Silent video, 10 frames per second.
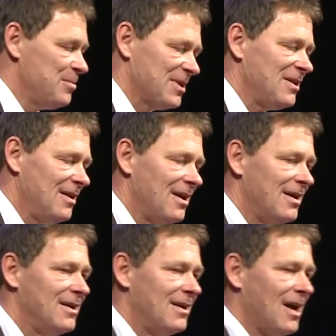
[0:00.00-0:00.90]
but
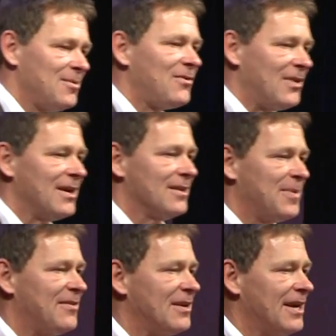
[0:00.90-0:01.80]
I'm just saying it
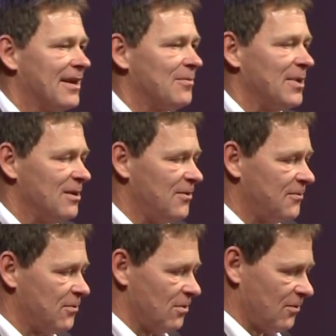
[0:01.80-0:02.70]
basically has a benefit
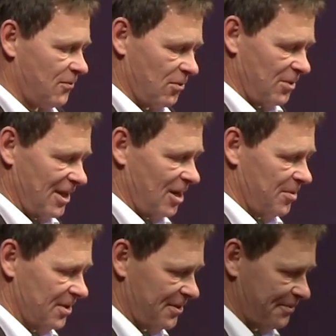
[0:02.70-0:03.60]
for, for
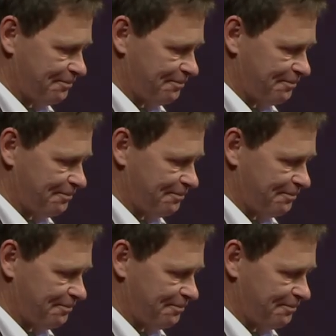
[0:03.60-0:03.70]
reliability.